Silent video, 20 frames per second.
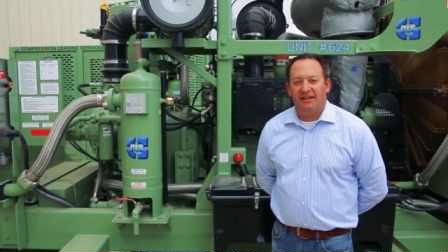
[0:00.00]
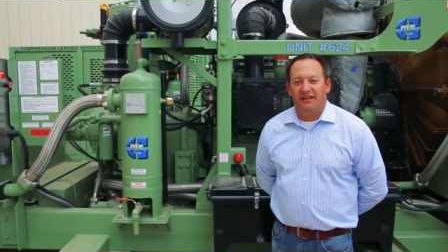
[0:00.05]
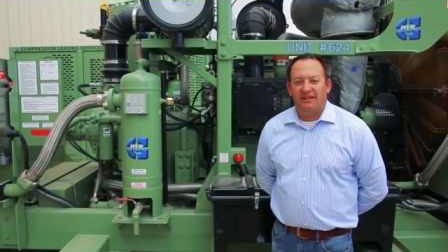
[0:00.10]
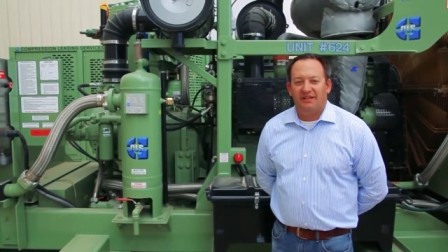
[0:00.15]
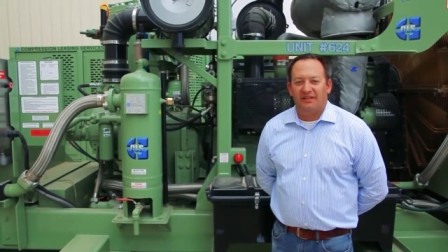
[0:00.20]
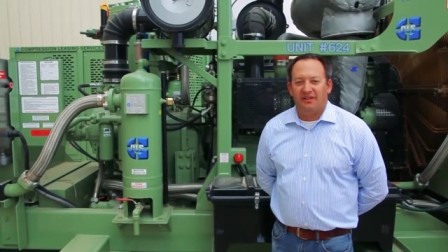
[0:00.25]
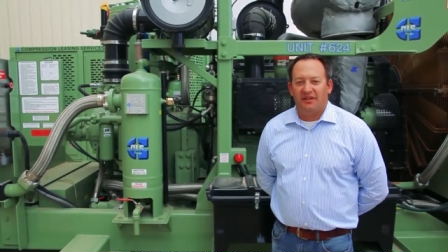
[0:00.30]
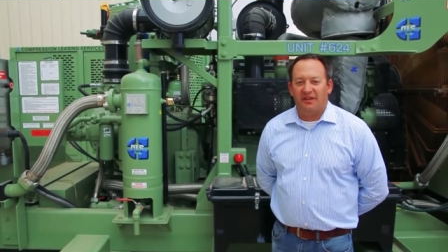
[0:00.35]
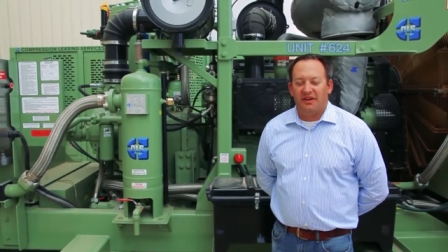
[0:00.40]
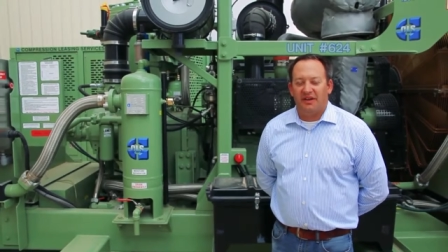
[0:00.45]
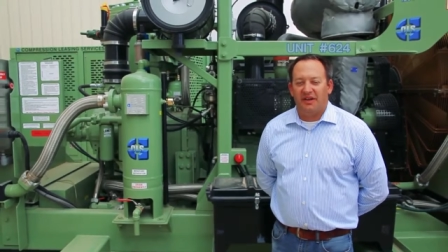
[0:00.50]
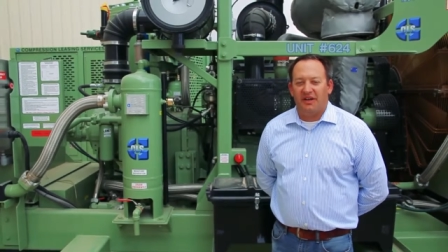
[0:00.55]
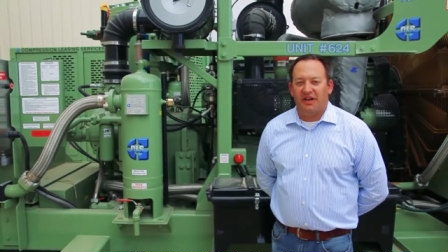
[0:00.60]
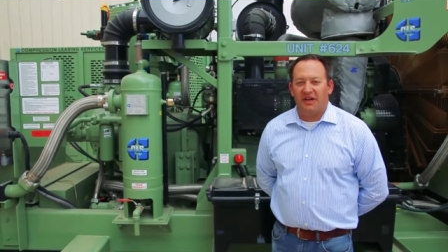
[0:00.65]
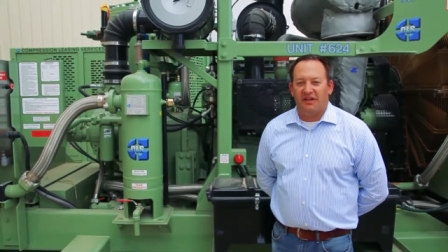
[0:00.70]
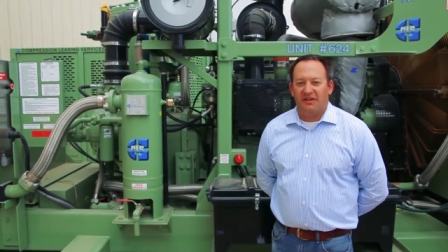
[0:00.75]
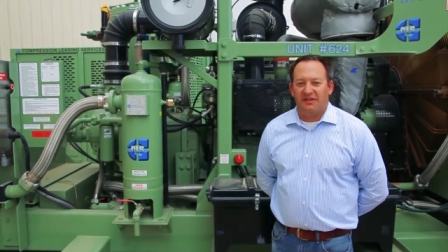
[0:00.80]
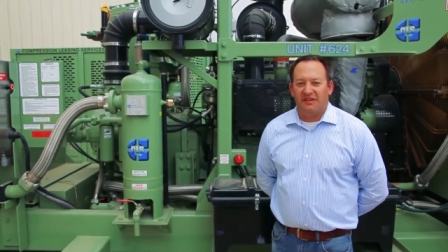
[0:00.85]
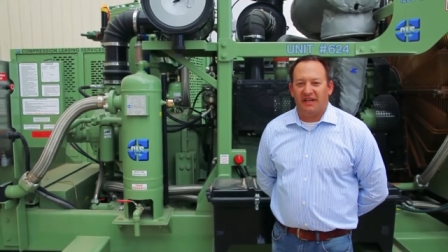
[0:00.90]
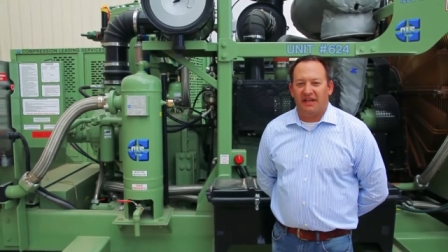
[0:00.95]
so that you can
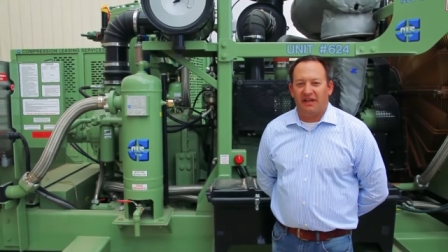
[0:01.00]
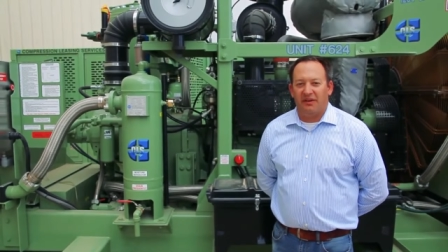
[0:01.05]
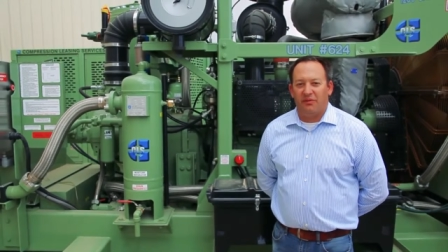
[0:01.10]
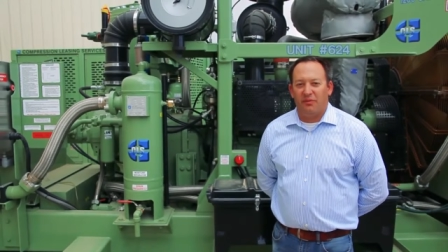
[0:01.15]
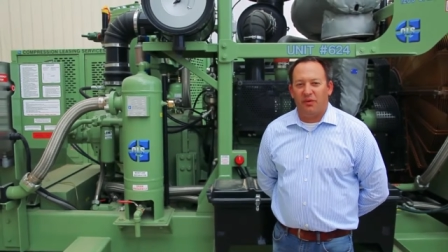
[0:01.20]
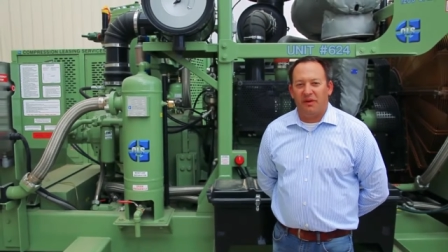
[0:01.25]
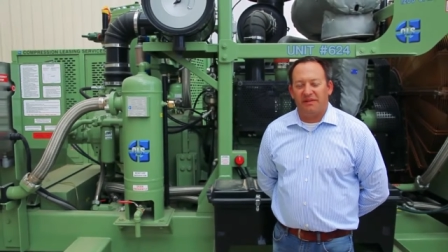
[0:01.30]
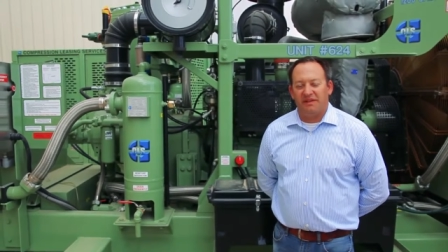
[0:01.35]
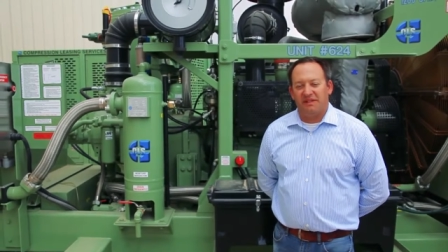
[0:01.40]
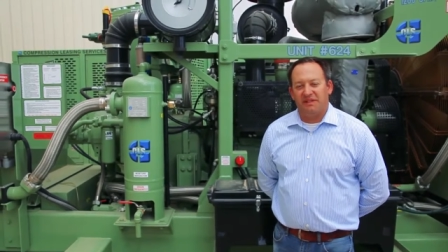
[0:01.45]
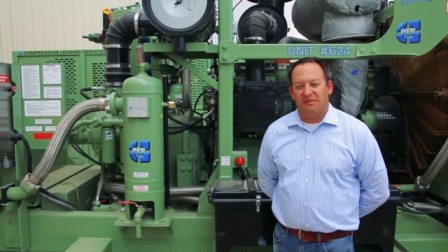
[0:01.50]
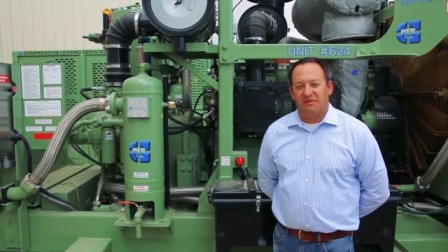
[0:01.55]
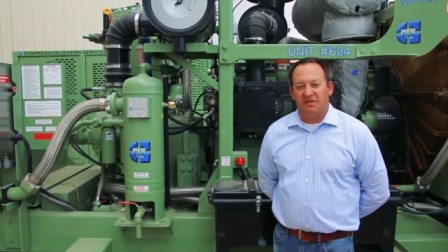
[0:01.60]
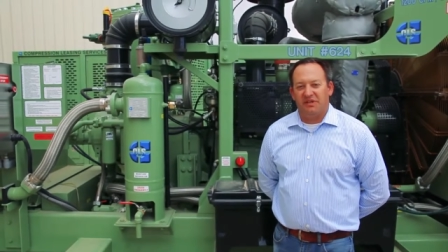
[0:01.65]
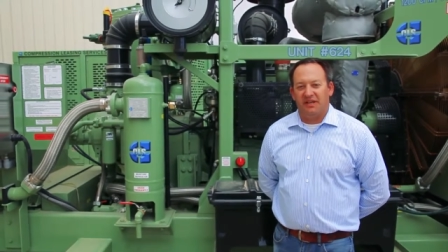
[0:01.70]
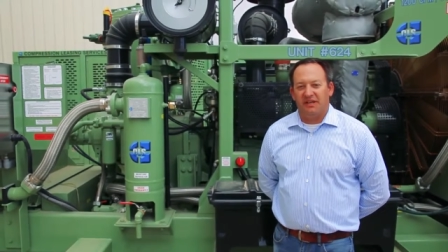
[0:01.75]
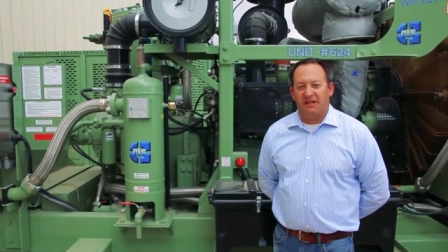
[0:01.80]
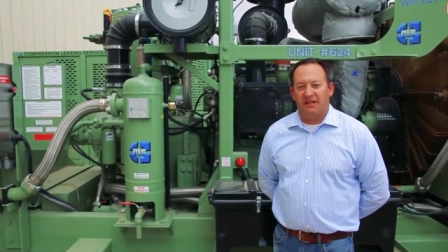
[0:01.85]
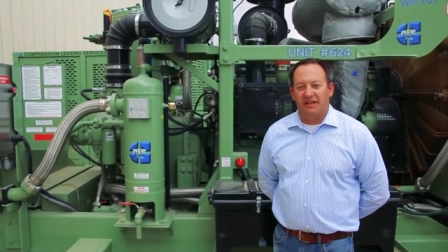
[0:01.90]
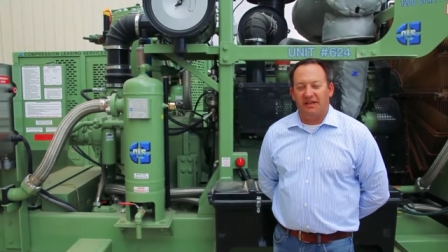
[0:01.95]
understand what this
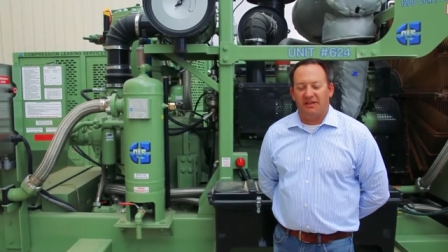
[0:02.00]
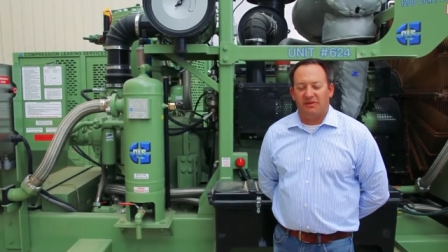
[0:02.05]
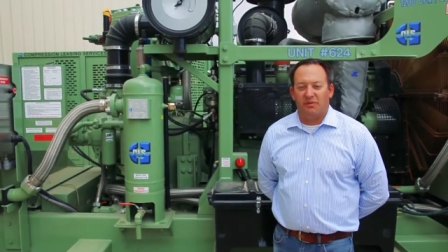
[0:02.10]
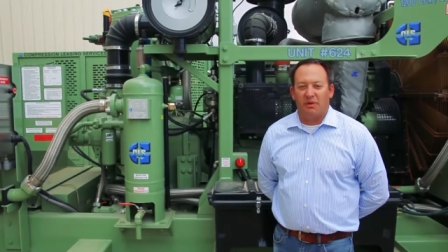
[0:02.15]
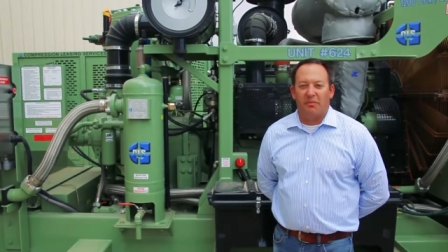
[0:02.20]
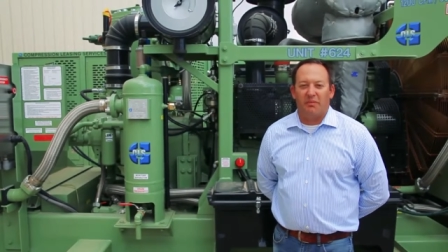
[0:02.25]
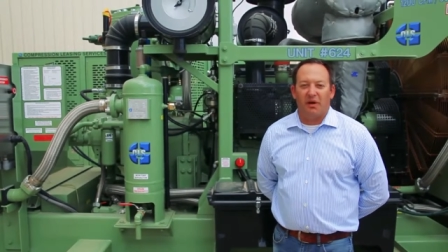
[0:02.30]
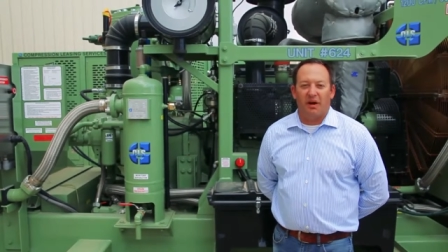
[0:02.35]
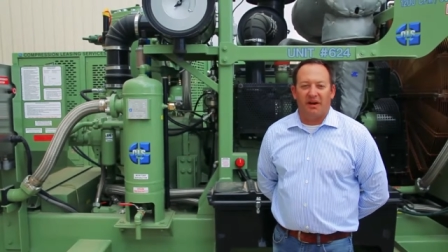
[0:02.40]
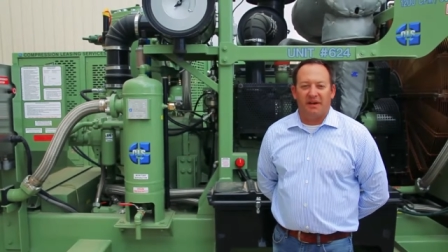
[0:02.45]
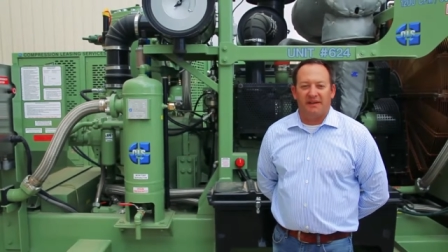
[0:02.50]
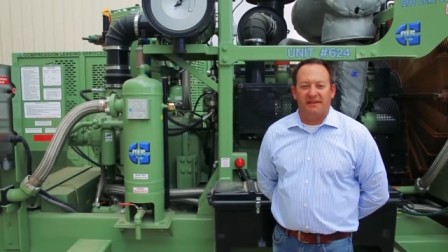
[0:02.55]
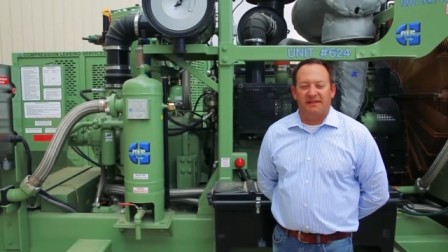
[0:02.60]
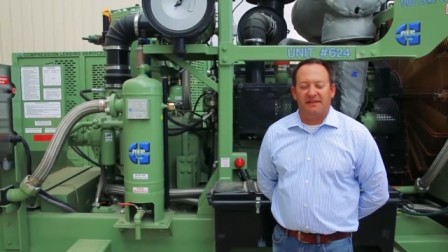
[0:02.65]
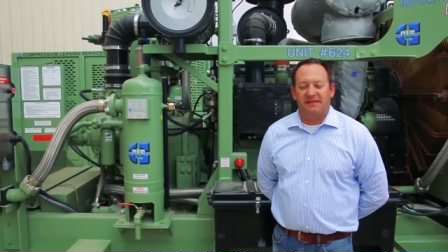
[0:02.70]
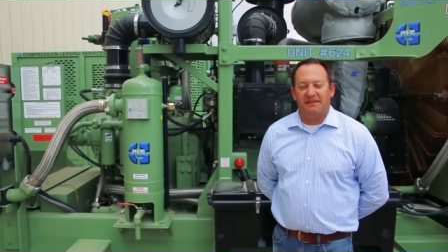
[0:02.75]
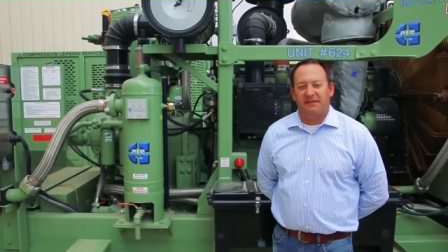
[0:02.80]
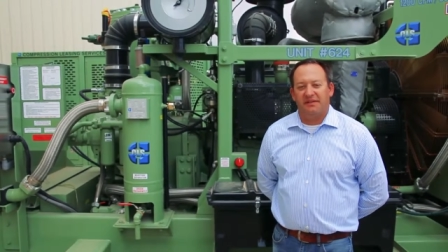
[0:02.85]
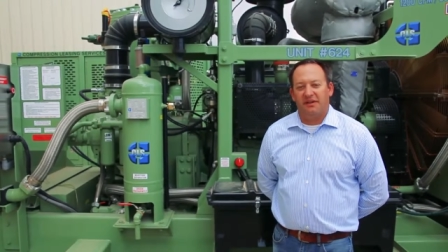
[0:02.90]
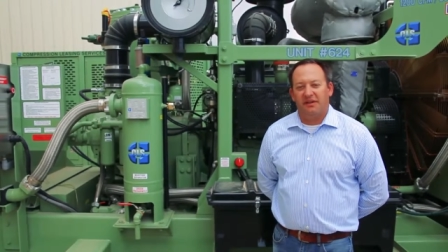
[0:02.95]
machine does, what markets
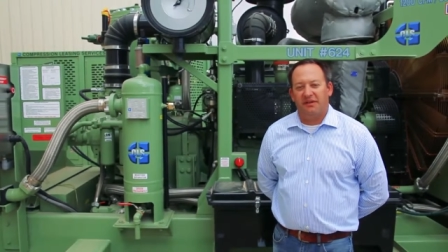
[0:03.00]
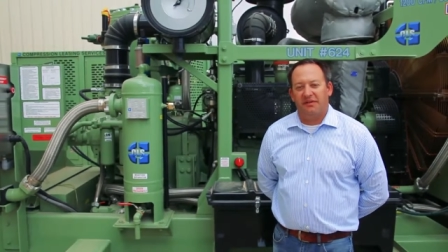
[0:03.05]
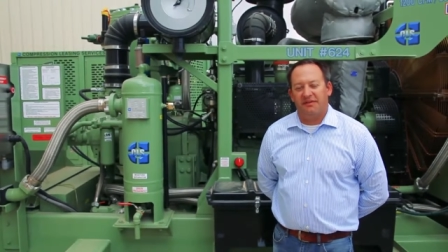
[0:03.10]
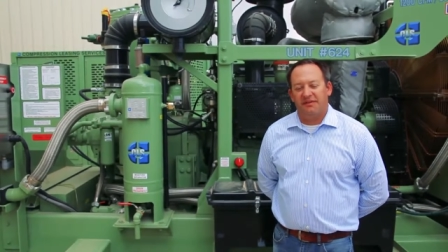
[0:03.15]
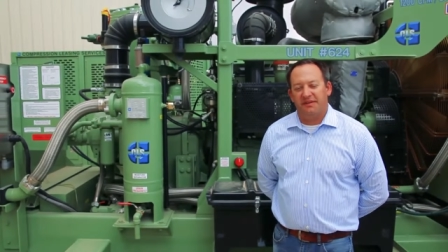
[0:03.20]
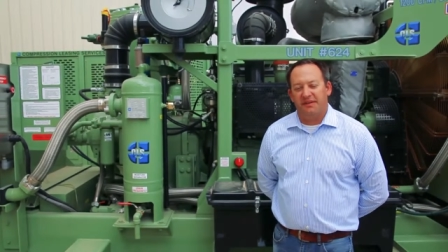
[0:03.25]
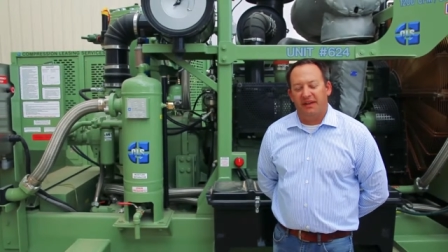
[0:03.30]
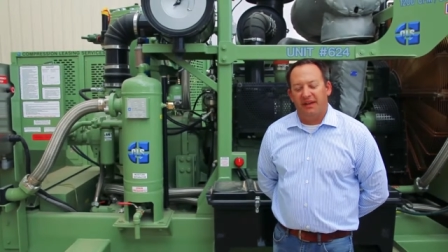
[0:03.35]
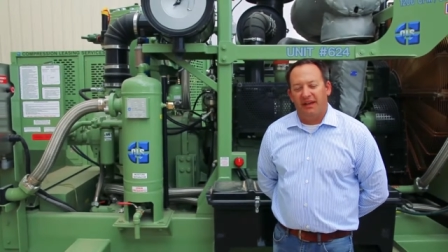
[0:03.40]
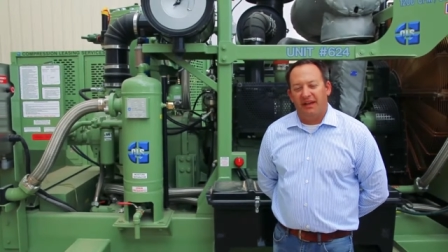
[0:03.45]
it serves,